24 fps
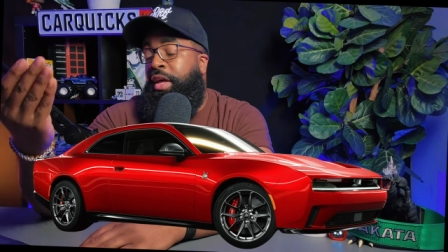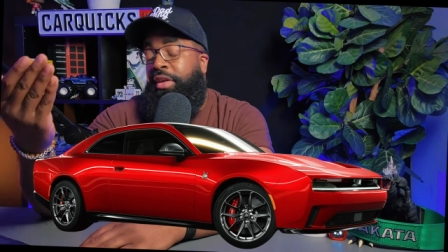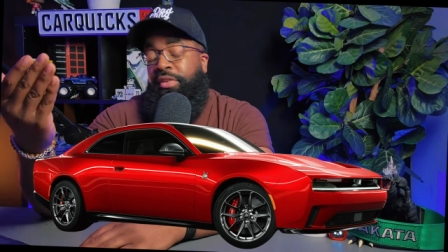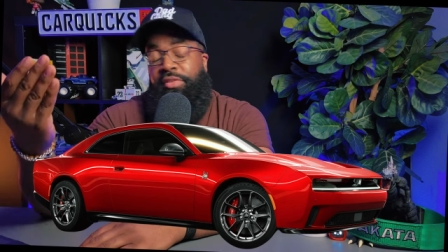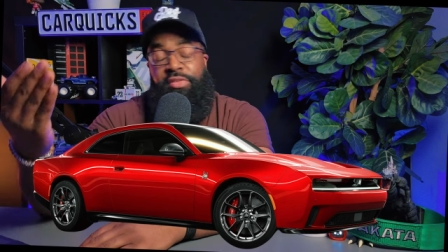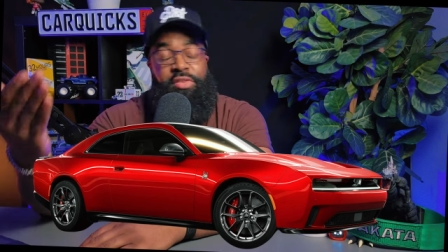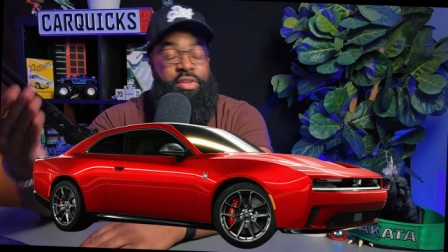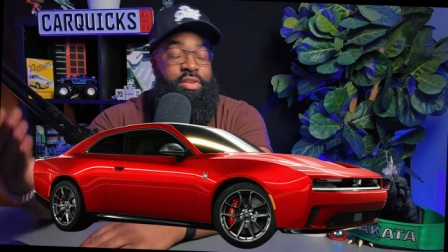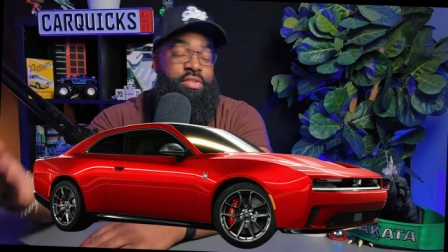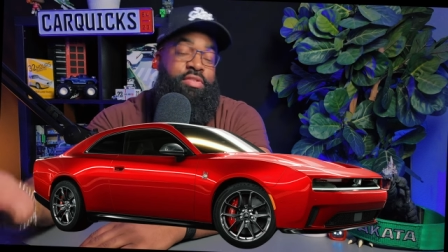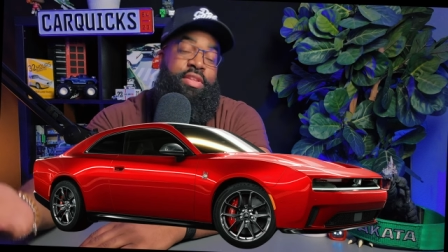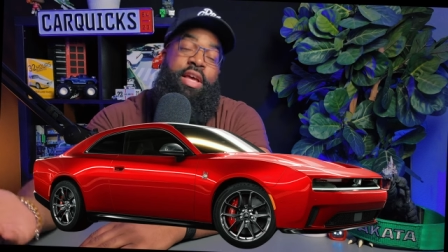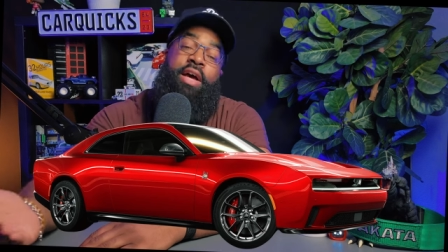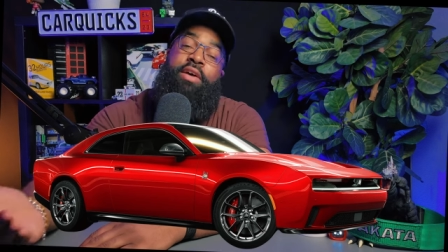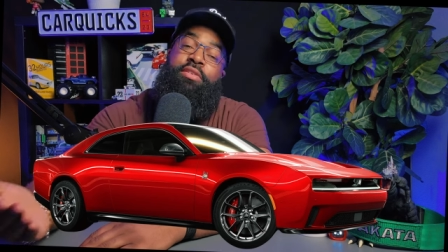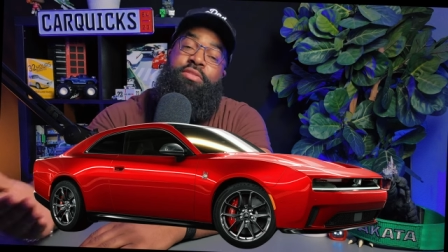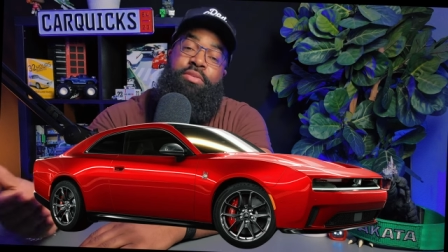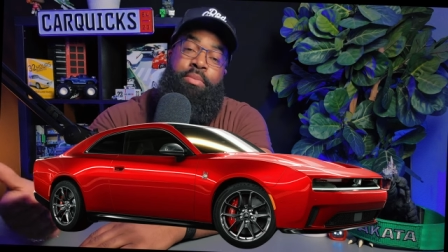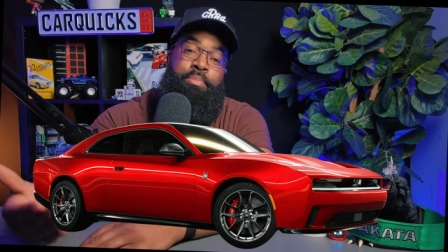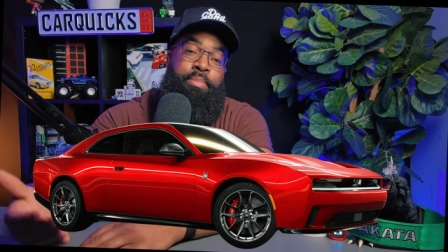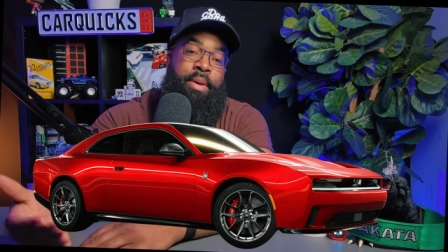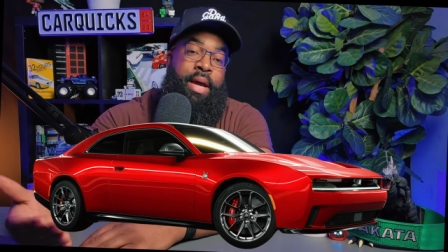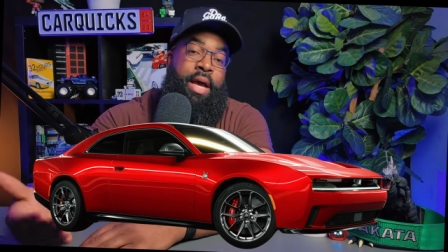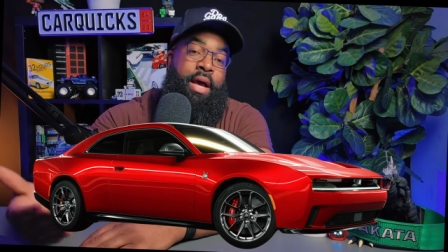six
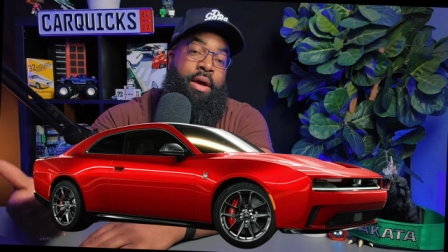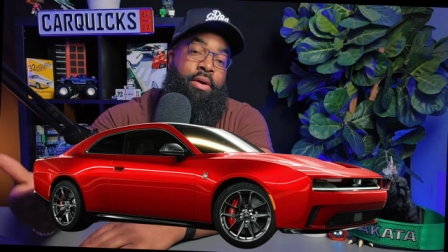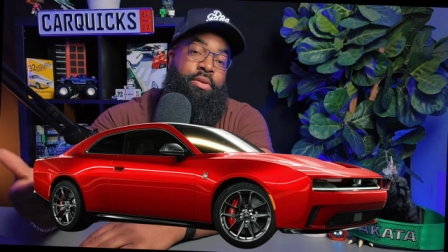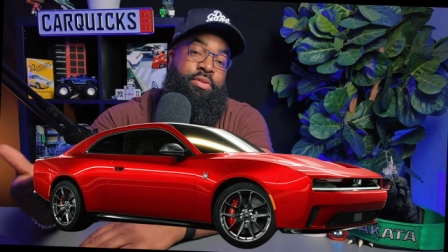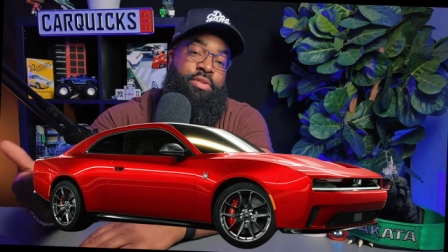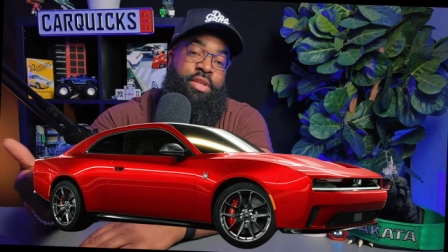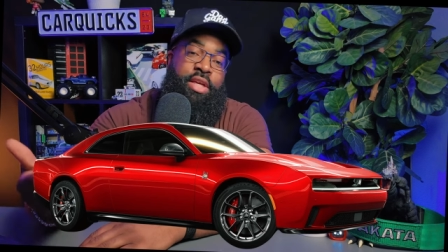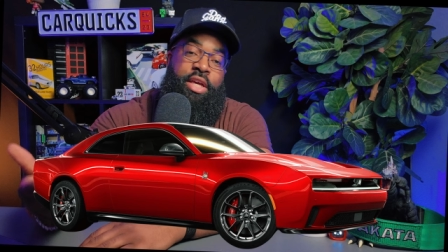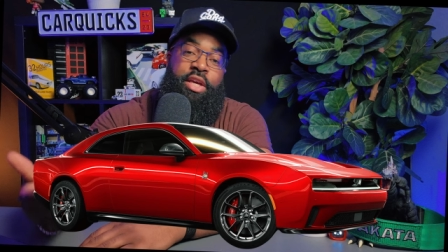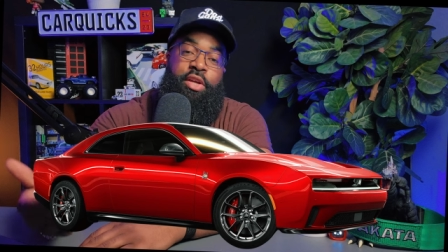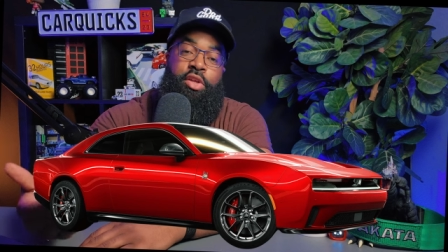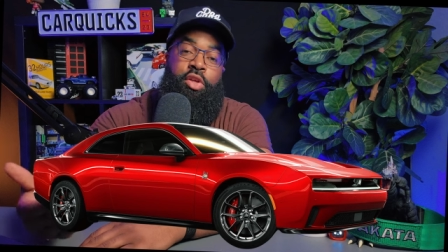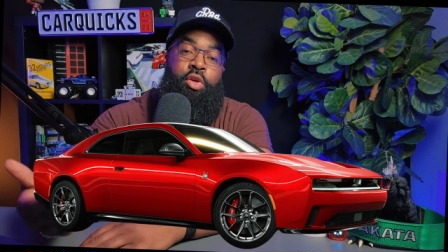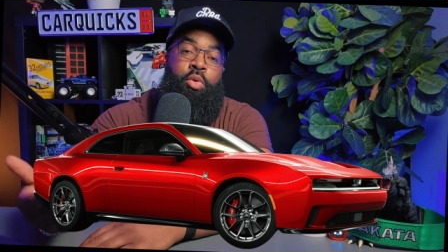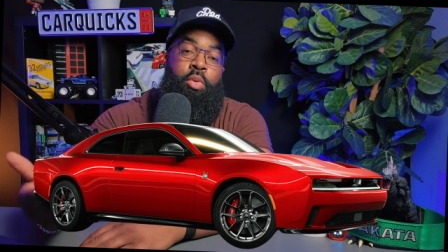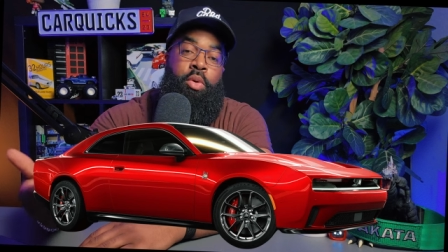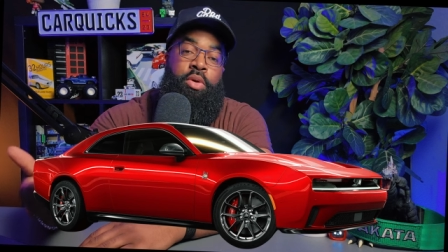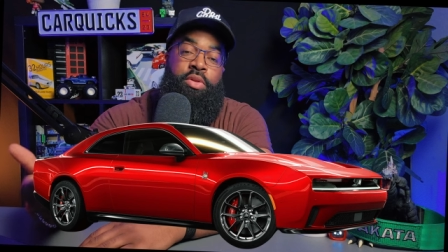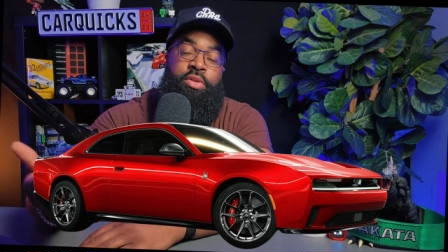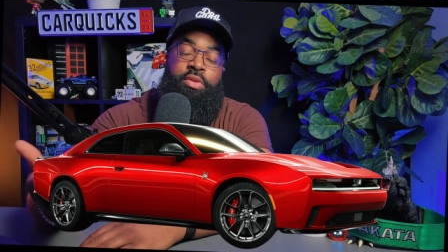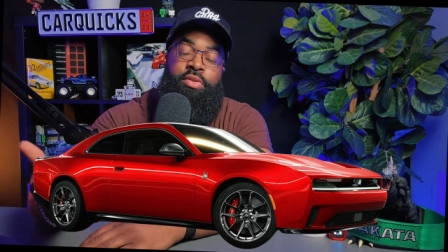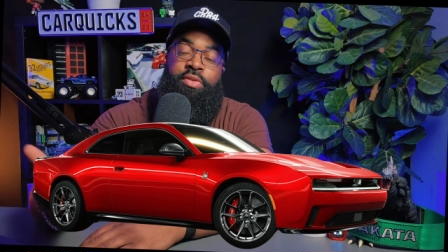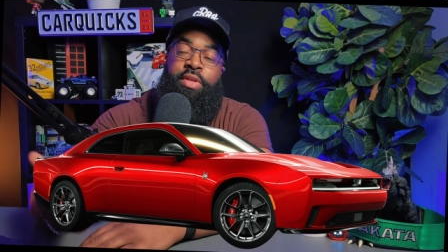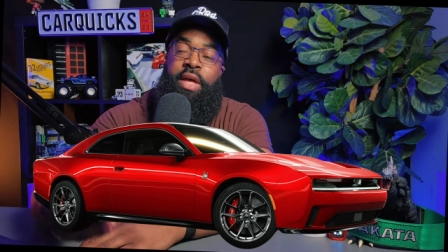thousand pounds hitting you
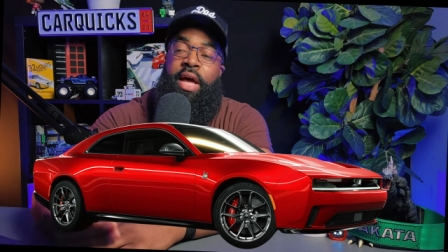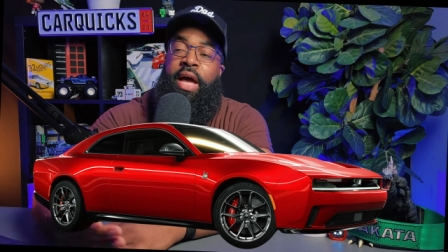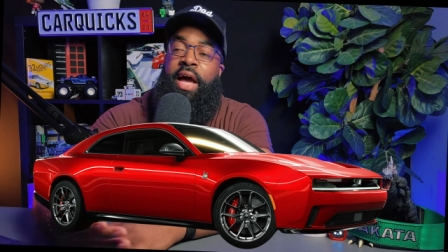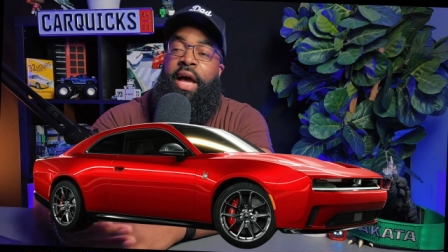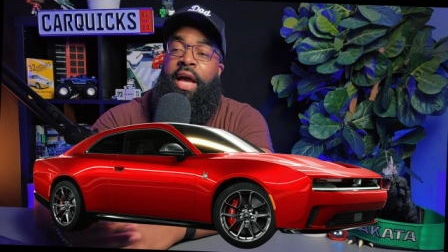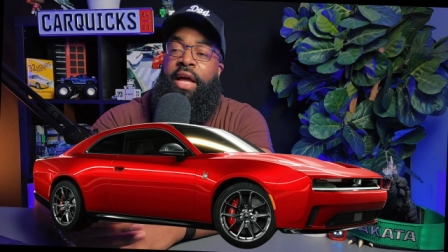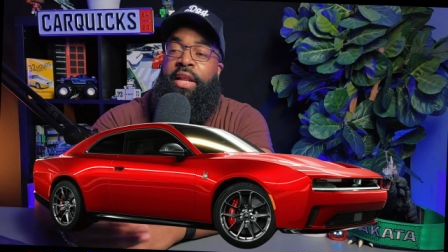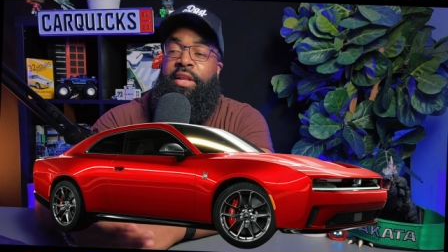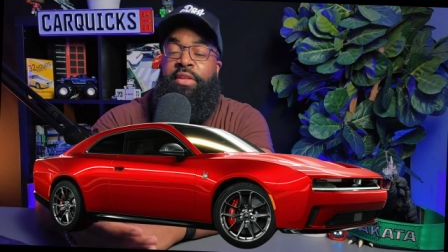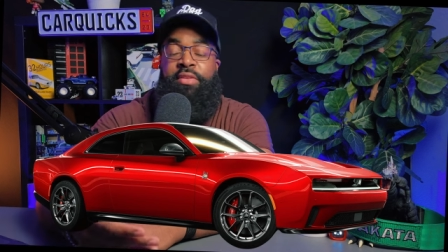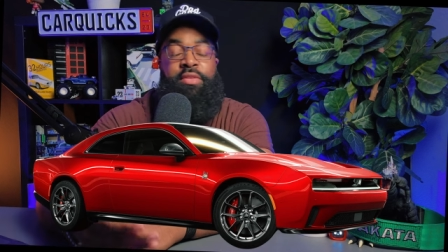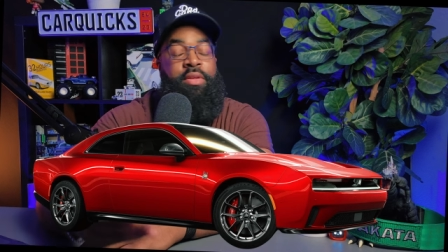on the side,